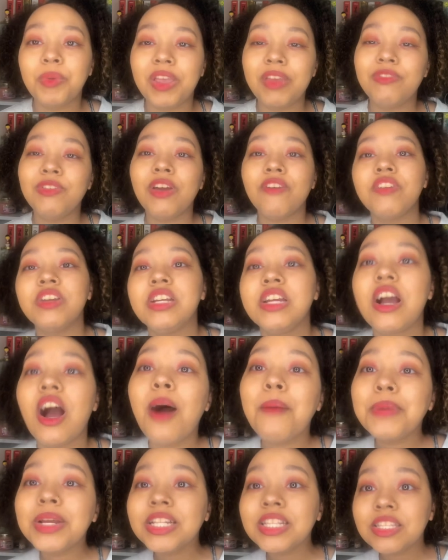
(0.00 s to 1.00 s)
you have any
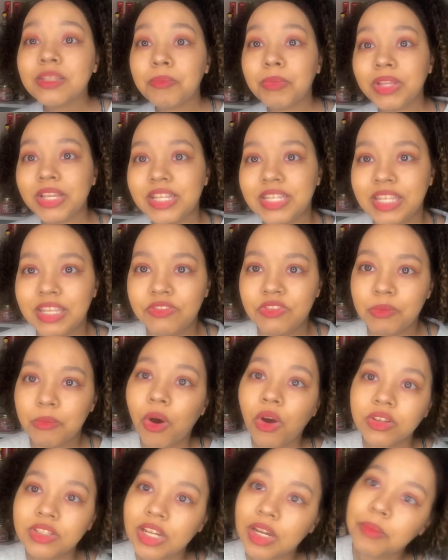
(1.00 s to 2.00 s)
comments, please leave them
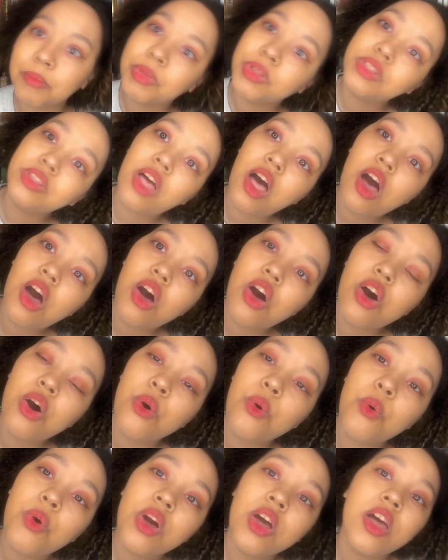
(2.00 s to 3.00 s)
all down
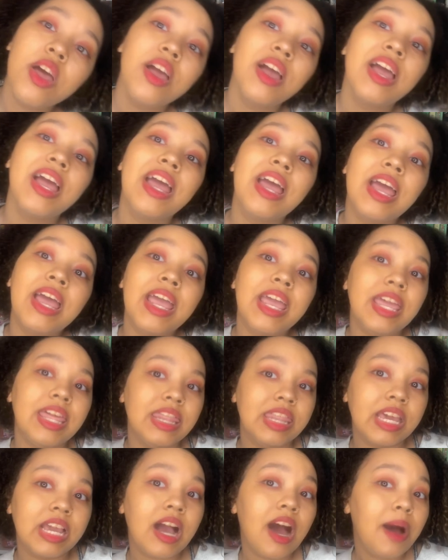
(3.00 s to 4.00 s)
below in
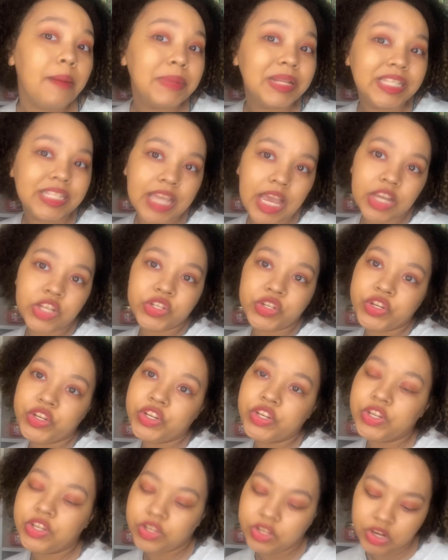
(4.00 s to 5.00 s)
the comment
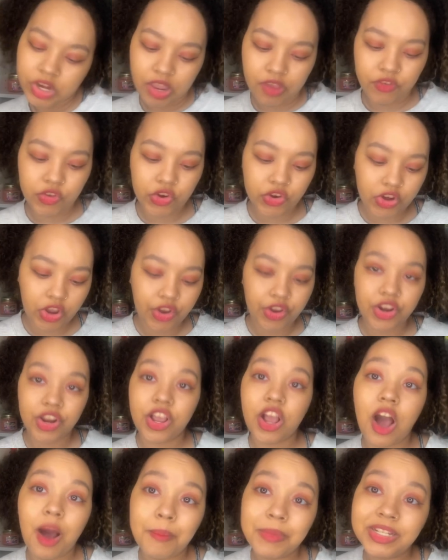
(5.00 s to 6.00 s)
section. If you're not good at
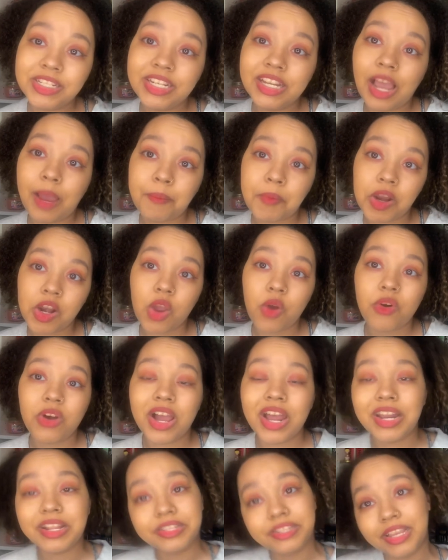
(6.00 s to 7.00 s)
commenting, I'm gonna go
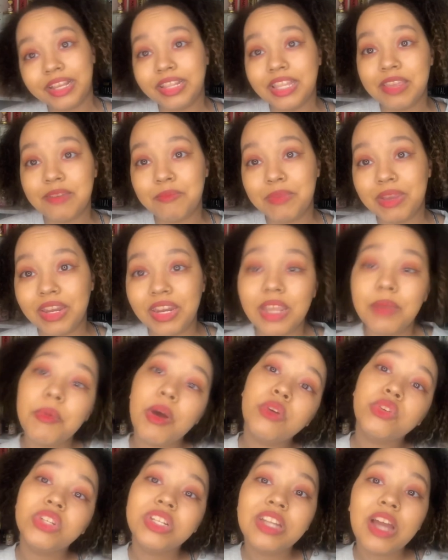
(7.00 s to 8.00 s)
ahead and say leave me an
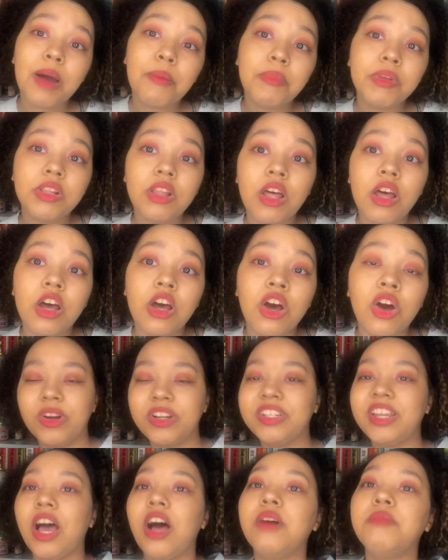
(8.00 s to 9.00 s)
emoji down below.
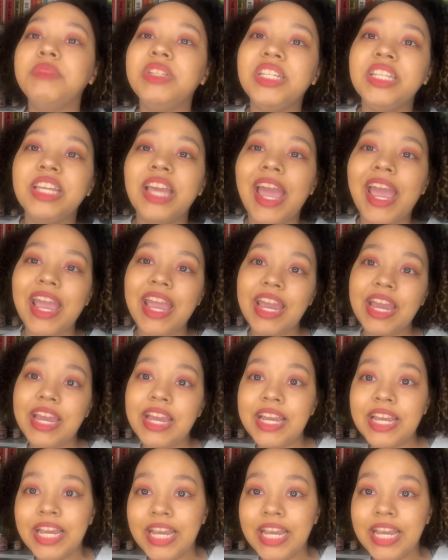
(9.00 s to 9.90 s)
Tell me a